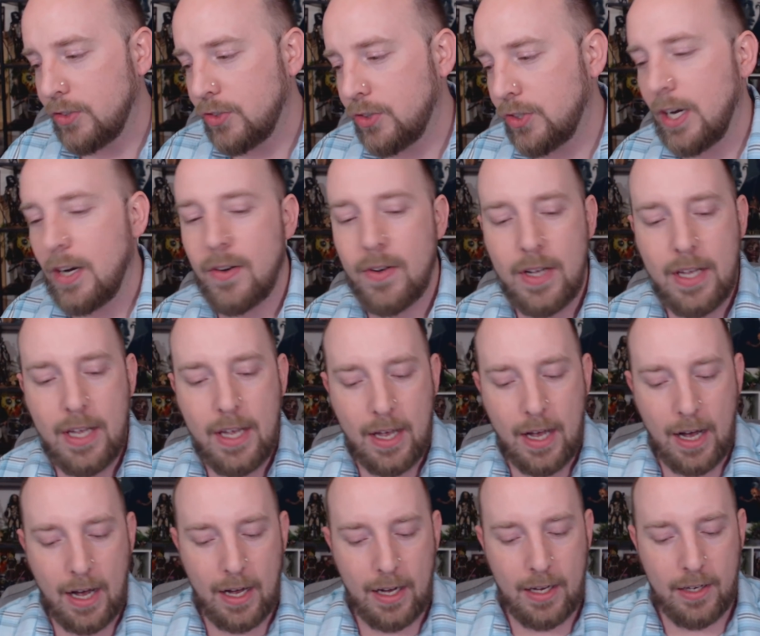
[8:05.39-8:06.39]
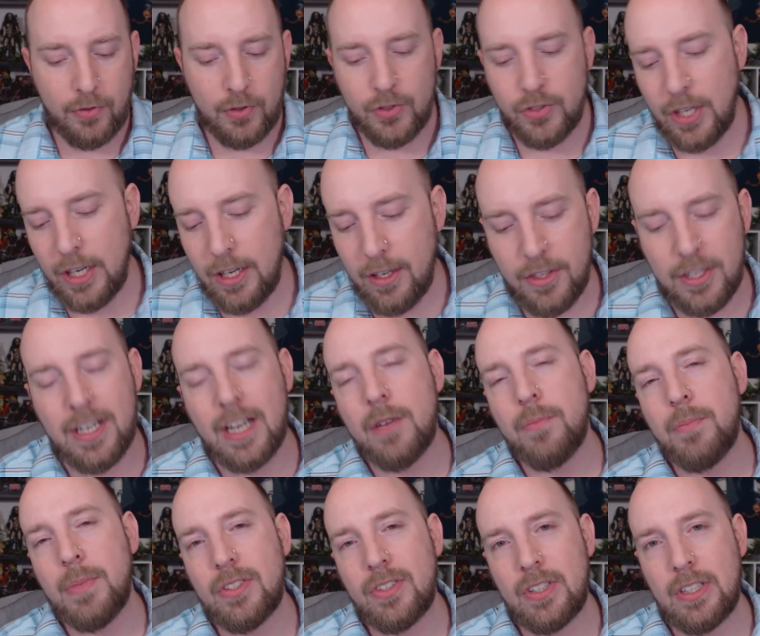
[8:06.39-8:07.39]
So if there's anything I
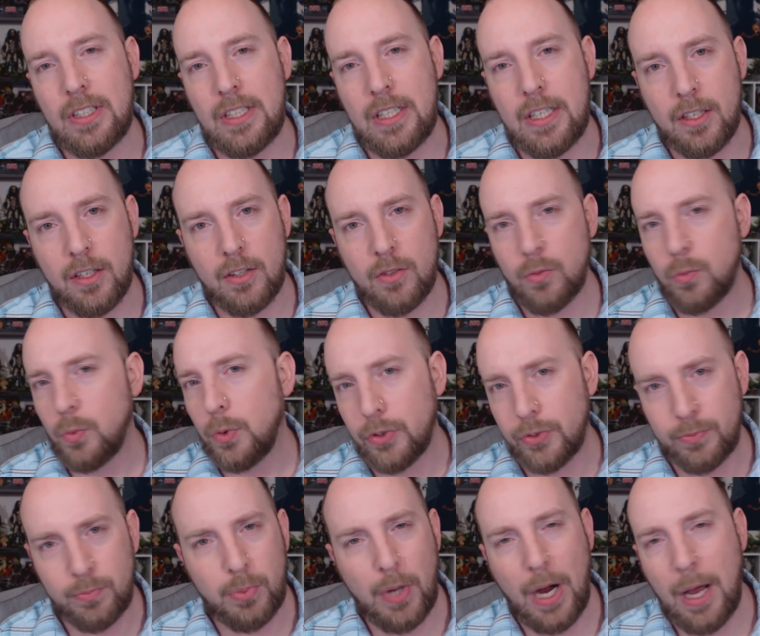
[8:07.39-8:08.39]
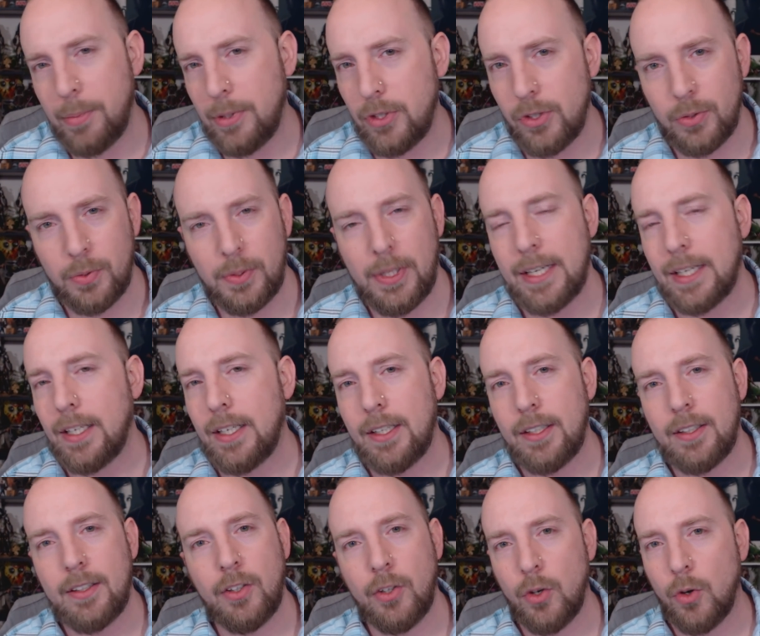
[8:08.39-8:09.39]
missed in here, we'll probably do like
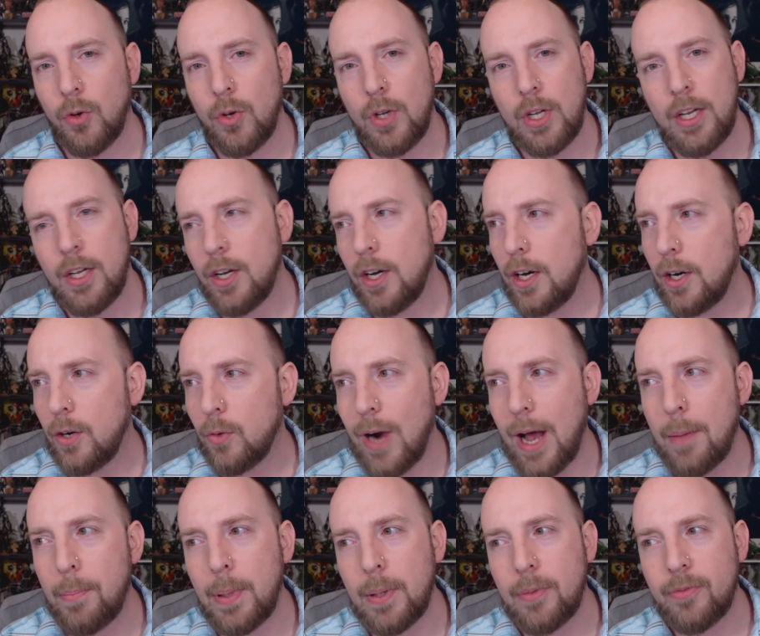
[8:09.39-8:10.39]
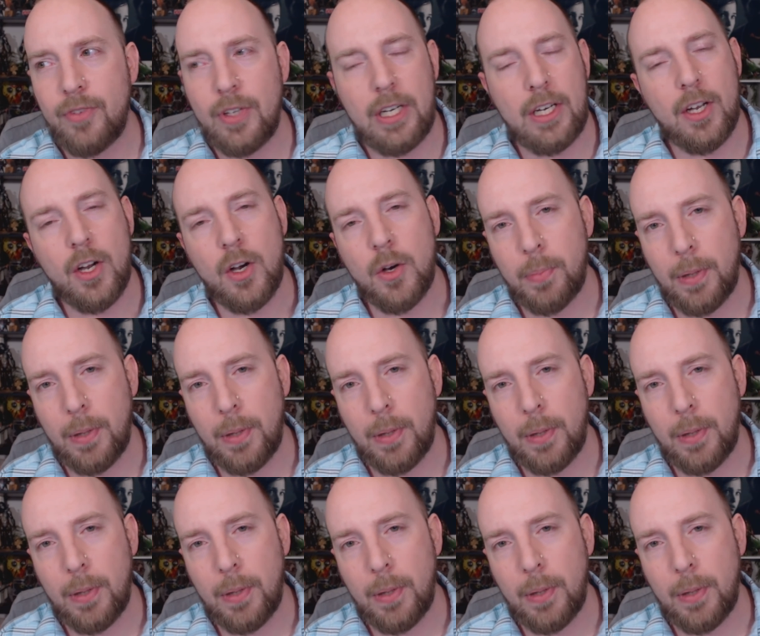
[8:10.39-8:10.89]
a little wrap-up video.